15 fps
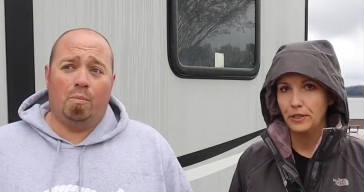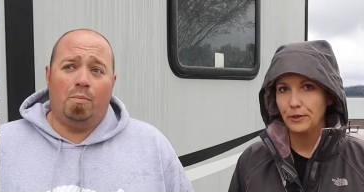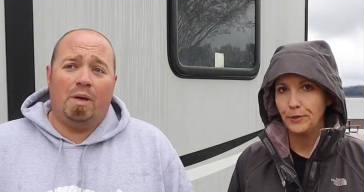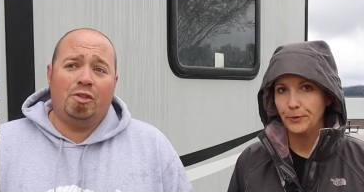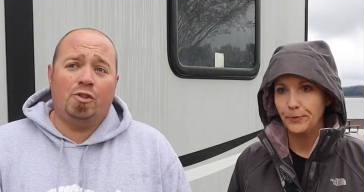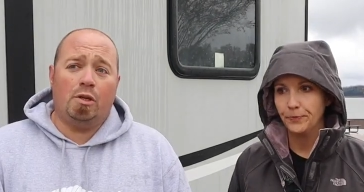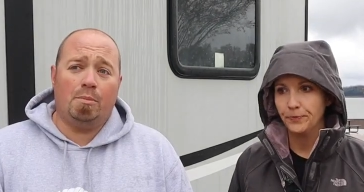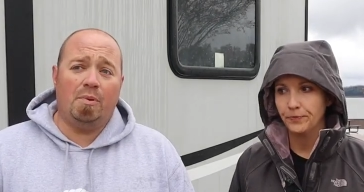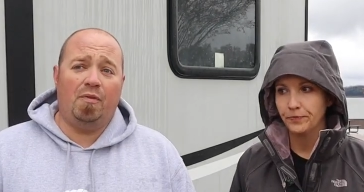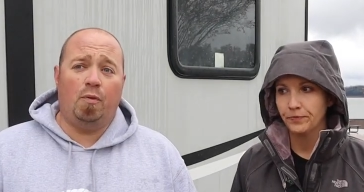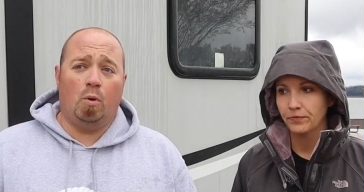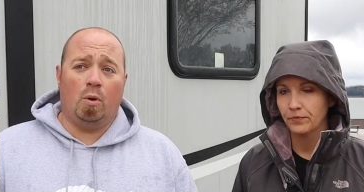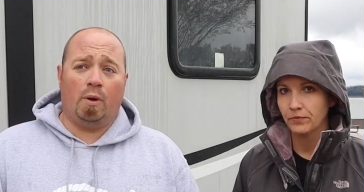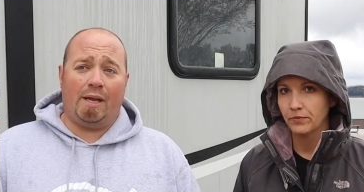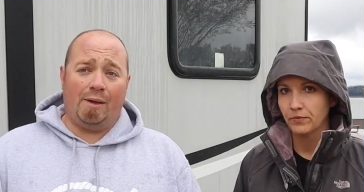Speaker 1: My truck
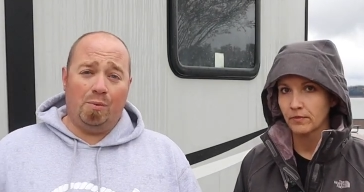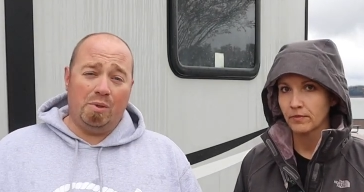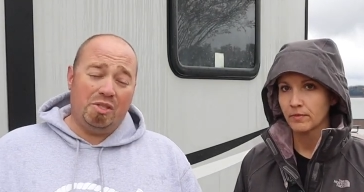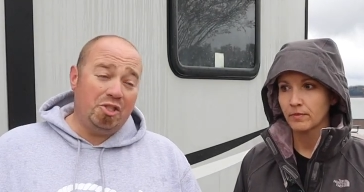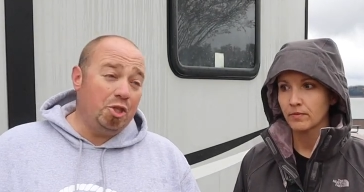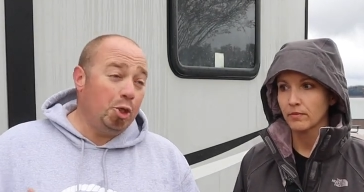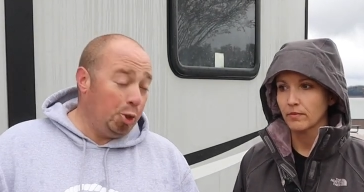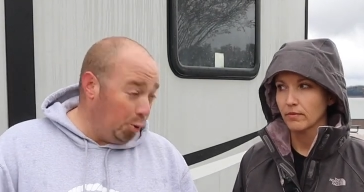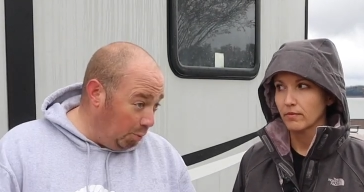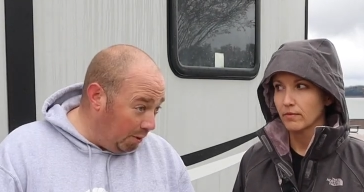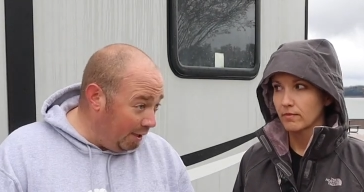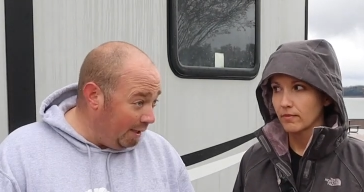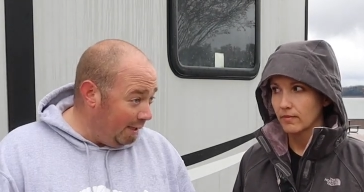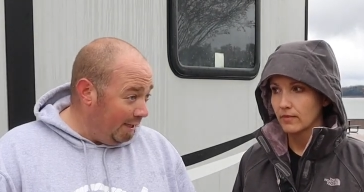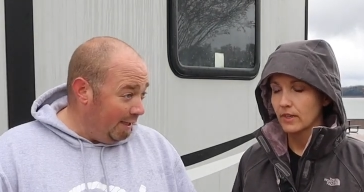before it was tuned.
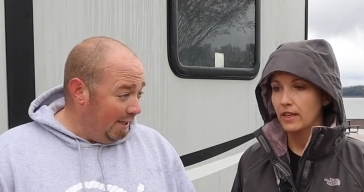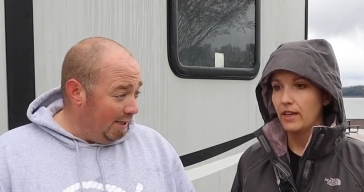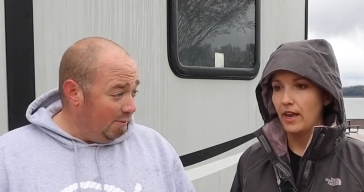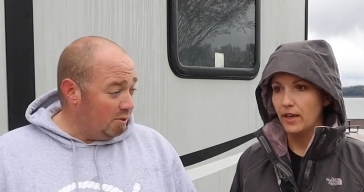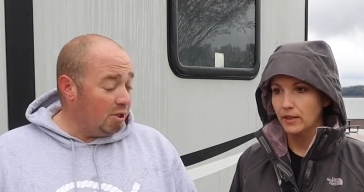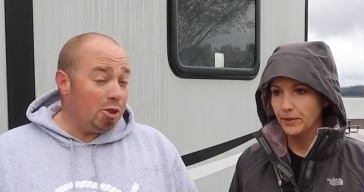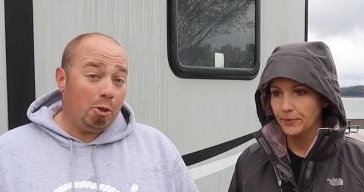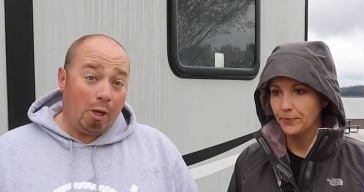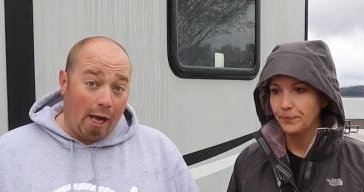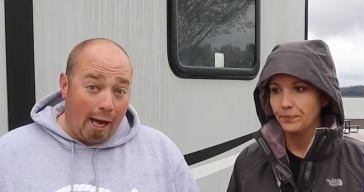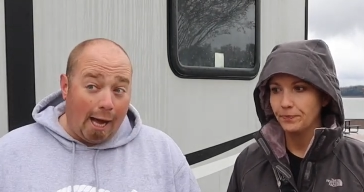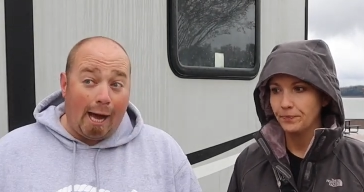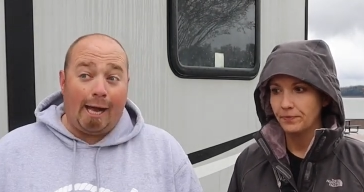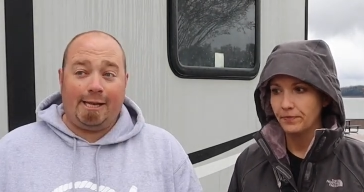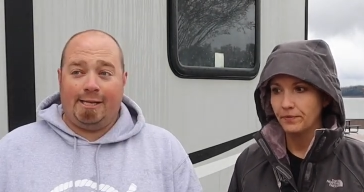Yeah. It was a little
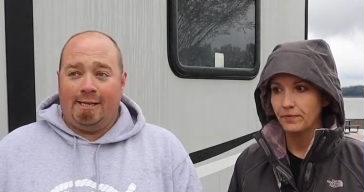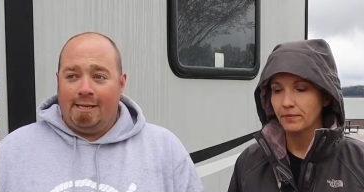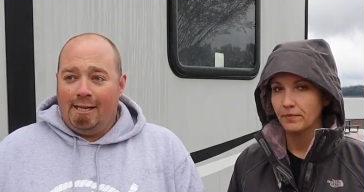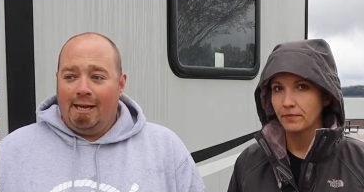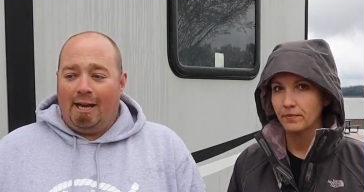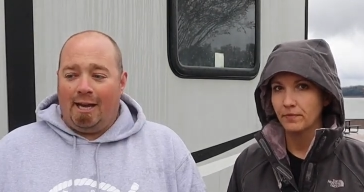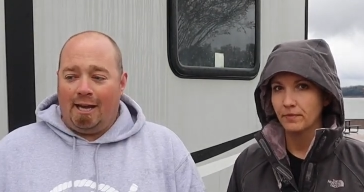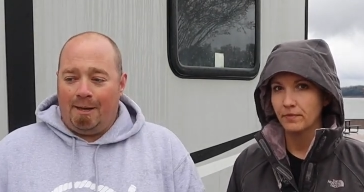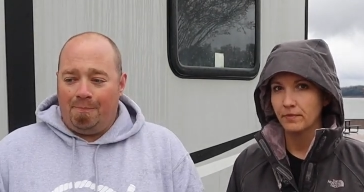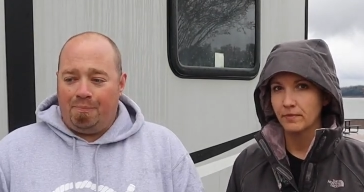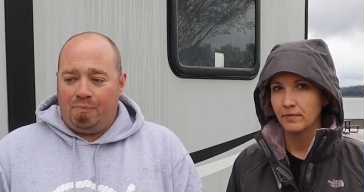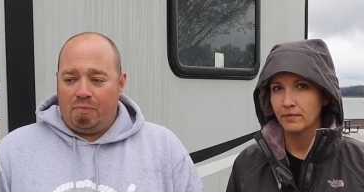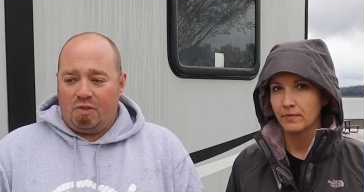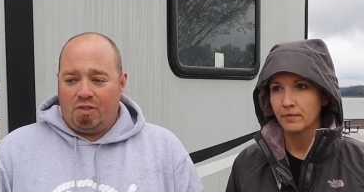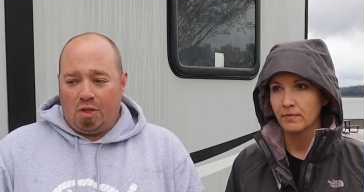hot. Um,
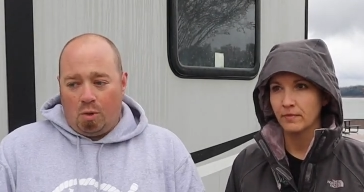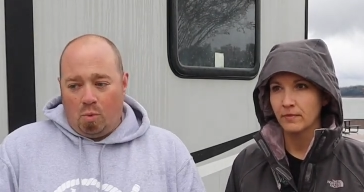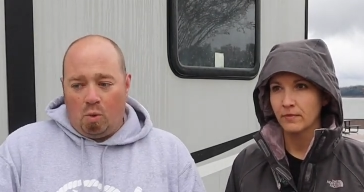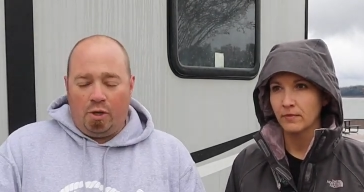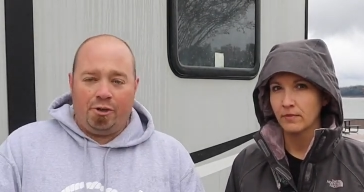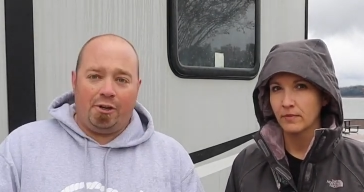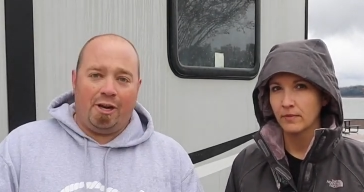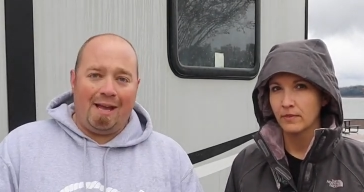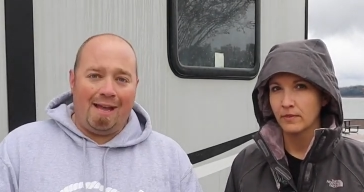so under a